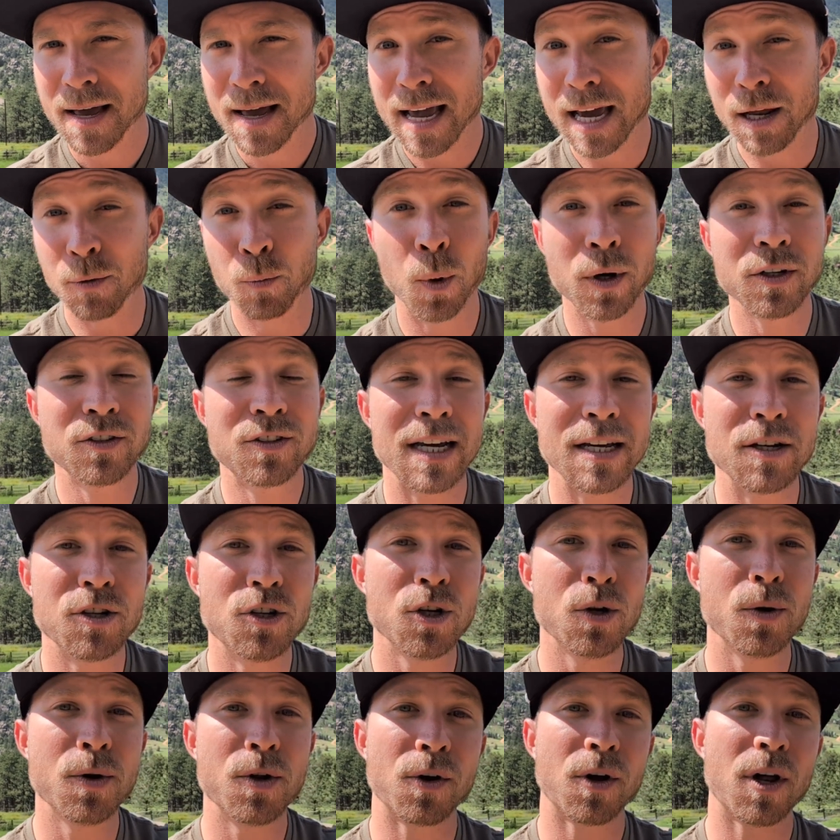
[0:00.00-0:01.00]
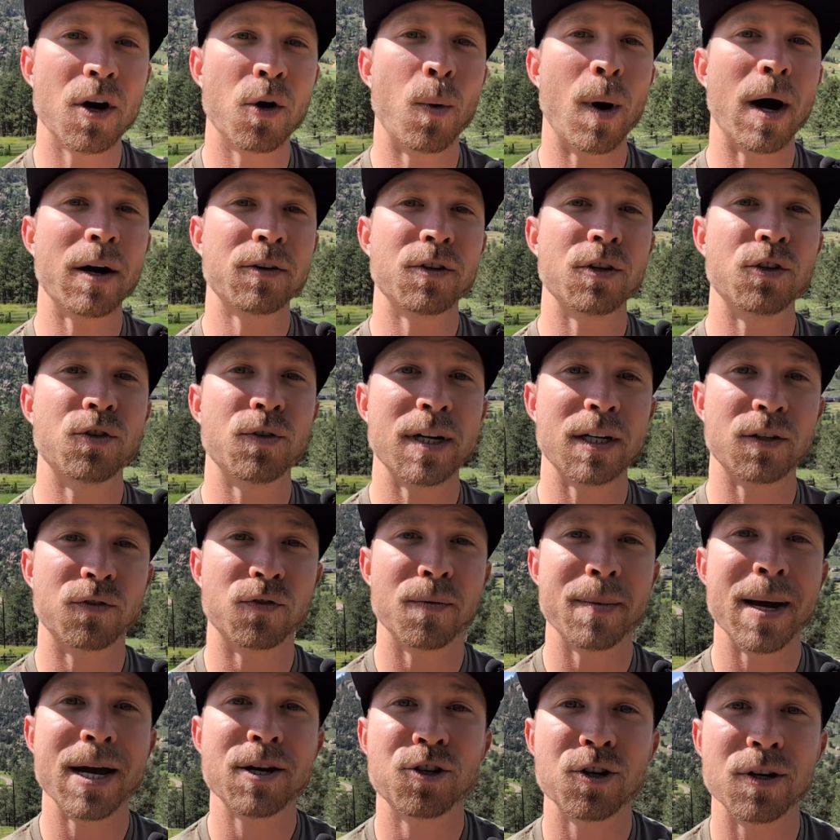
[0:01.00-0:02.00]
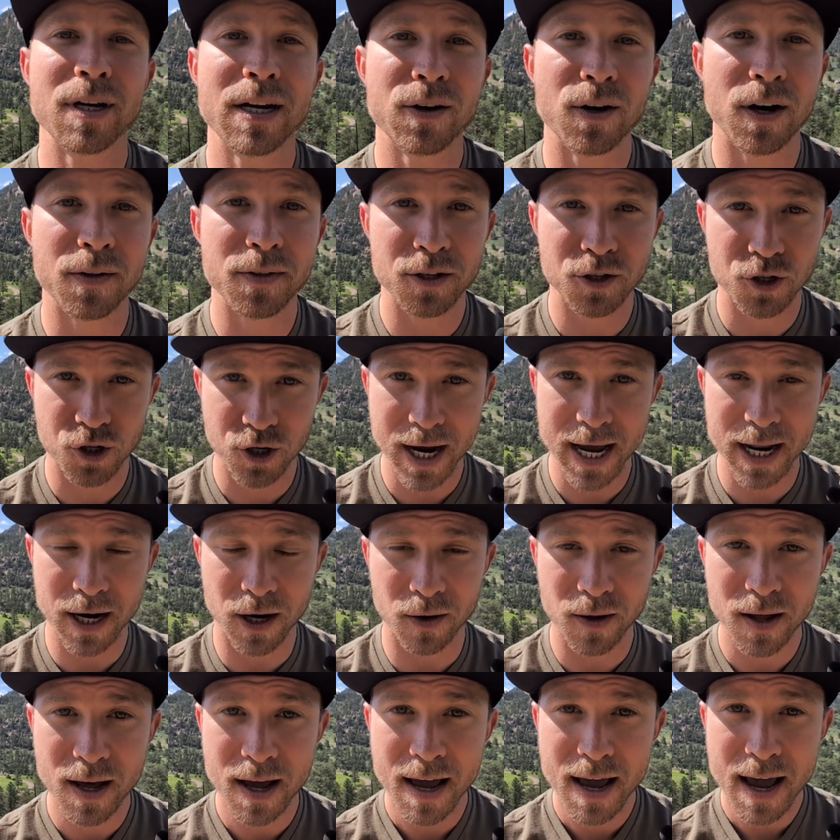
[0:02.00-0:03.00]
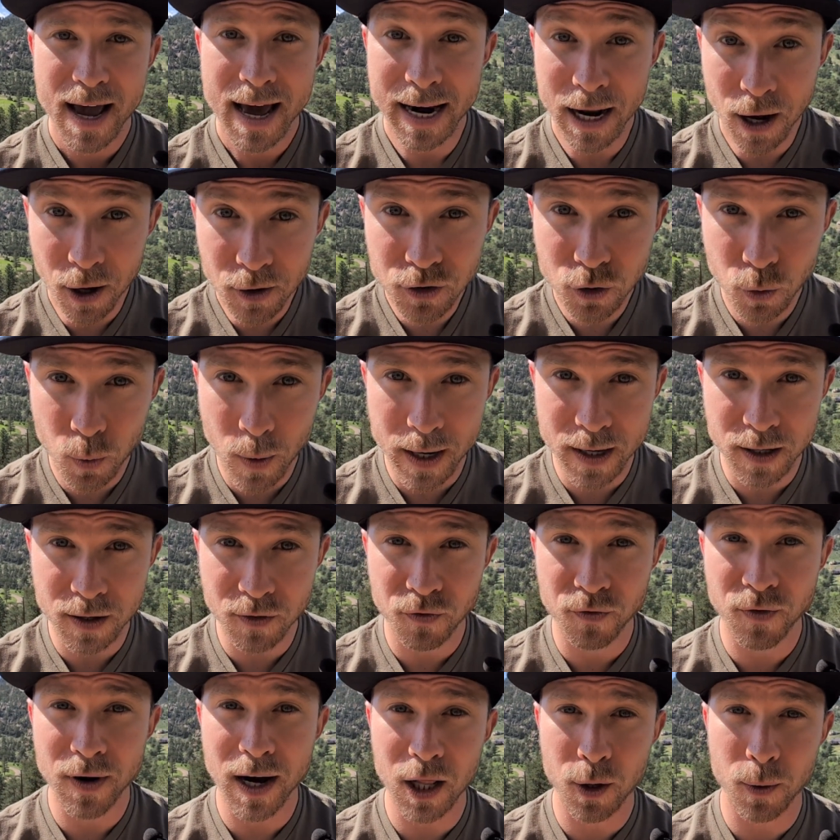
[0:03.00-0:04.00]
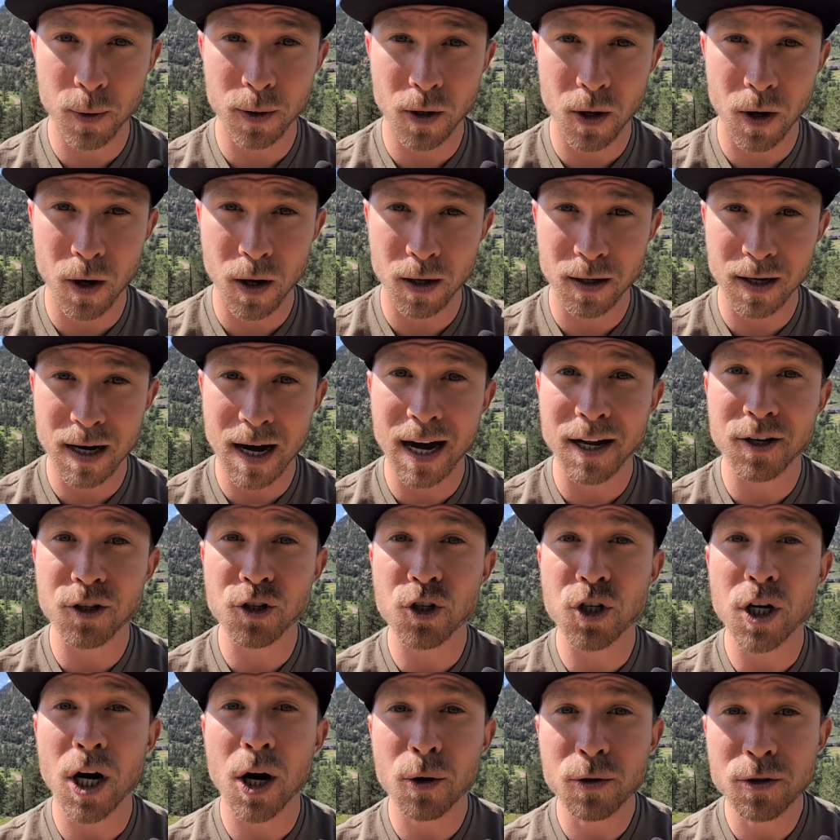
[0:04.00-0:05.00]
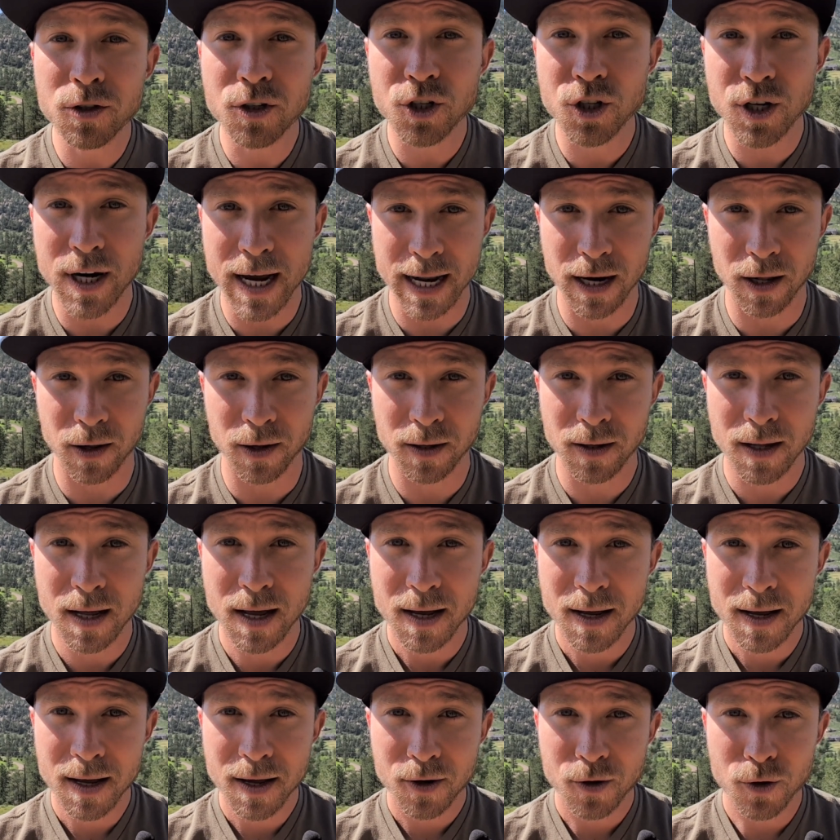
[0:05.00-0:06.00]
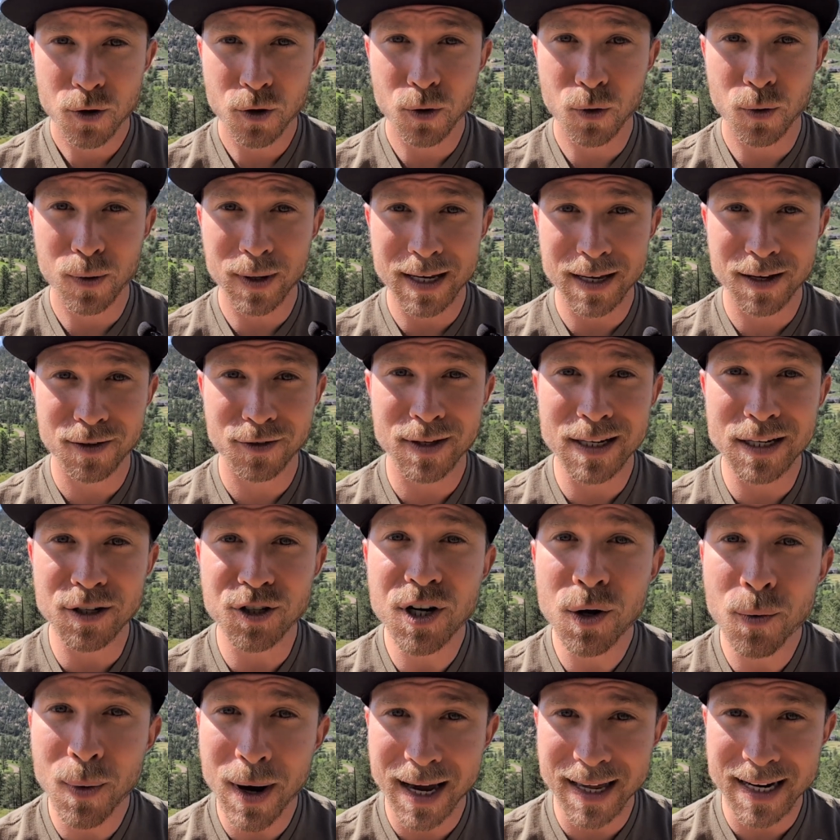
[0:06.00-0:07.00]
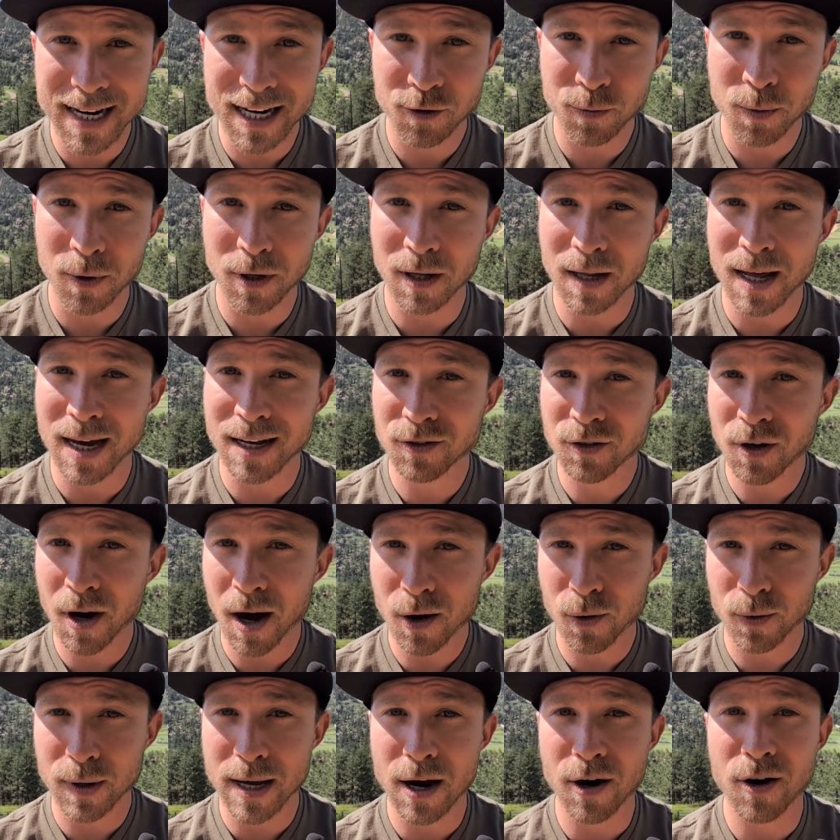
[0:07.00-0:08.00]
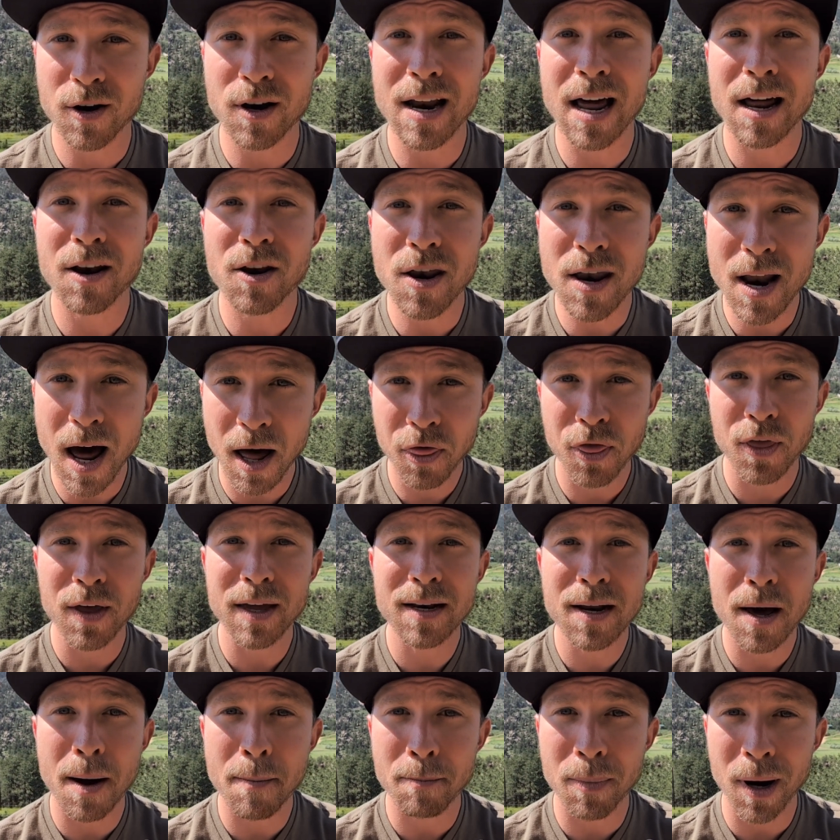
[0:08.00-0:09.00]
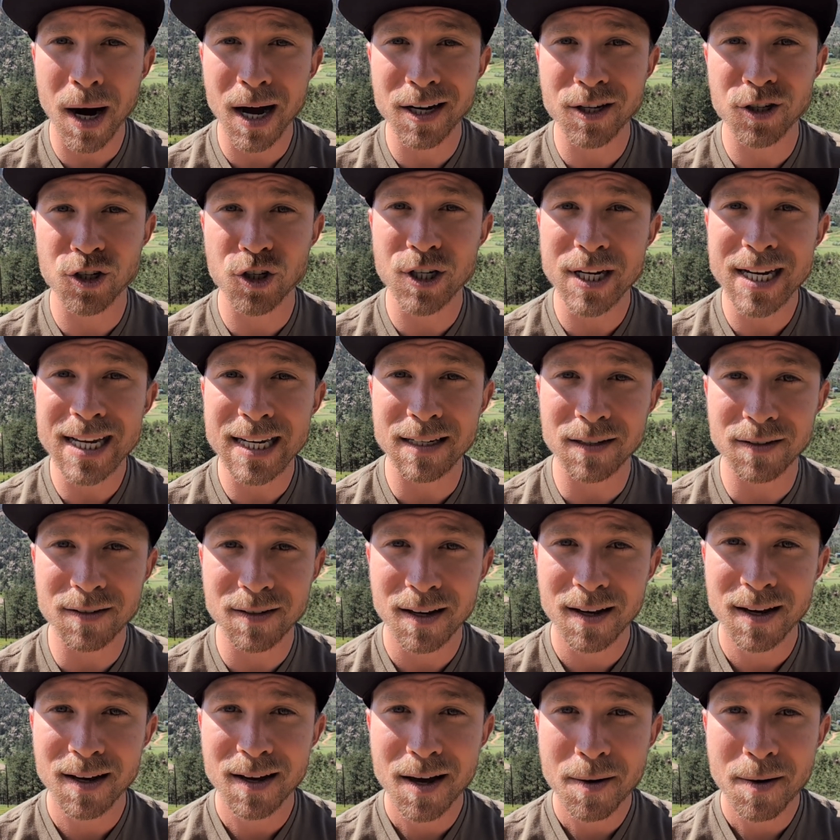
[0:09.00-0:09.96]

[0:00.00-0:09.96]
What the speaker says: And once I do, you're going to watch the transformation here on this channel. And I also want you to follow along on Joe's channel, who is the G-Wagon Expert Alliance Auto Care. Nothing but G's.